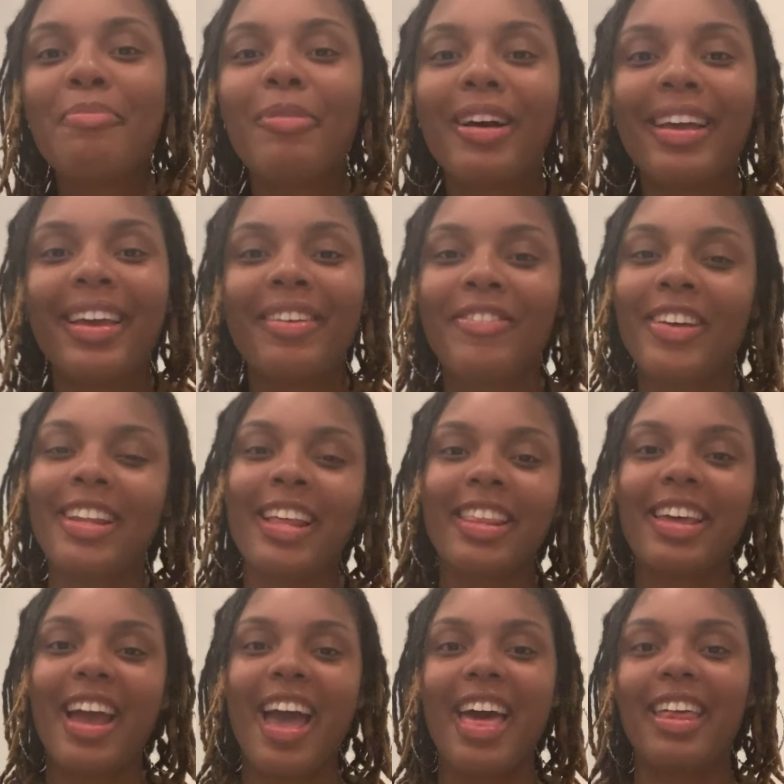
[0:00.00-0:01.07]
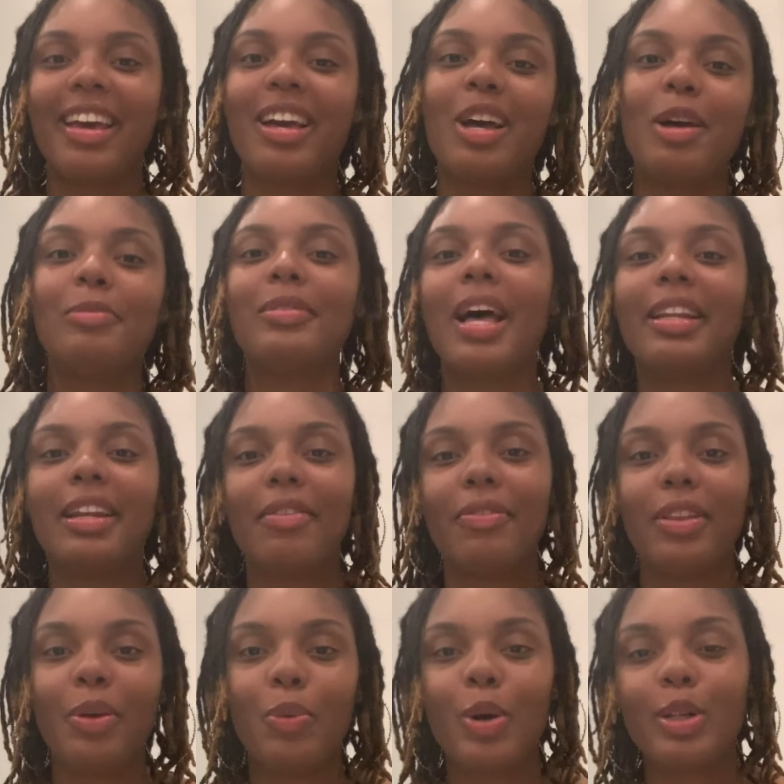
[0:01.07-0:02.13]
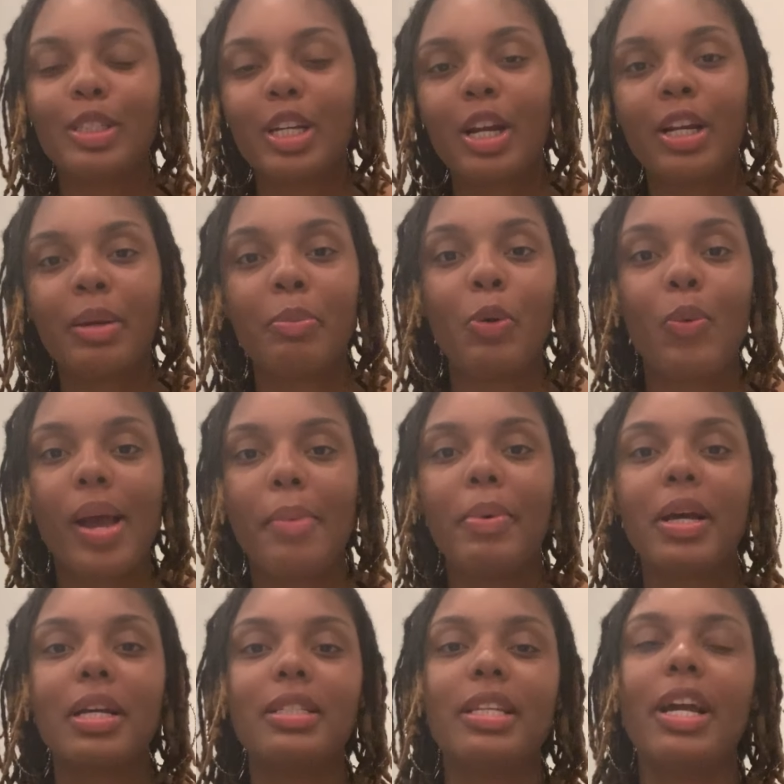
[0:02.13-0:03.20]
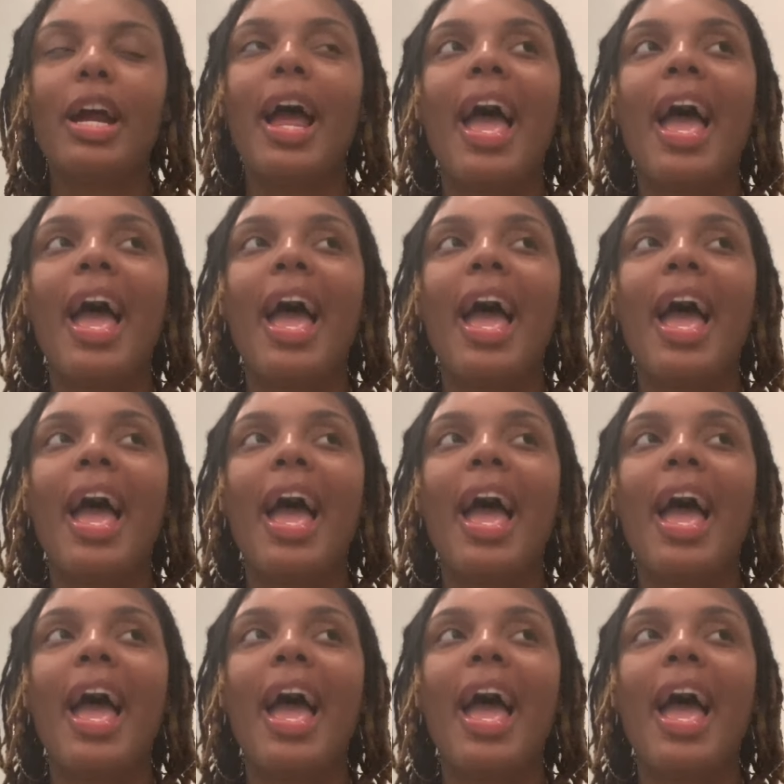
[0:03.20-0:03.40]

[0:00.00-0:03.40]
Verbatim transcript: but if another addict comes, I definitely won't turn them away because they're